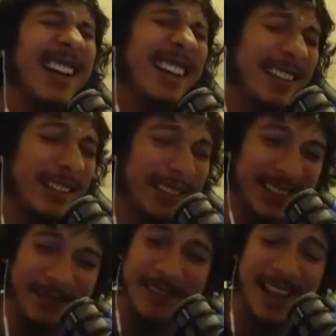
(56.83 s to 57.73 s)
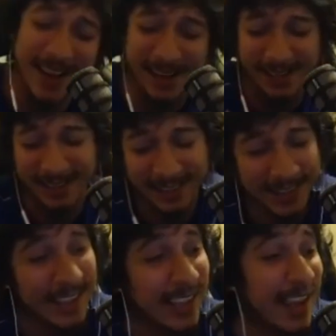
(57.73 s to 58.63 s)
Hold up, nah.
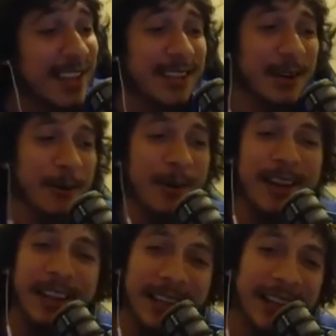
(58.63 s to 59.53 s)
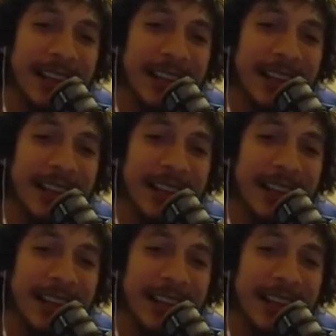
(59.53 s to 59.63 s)
Ain't no way.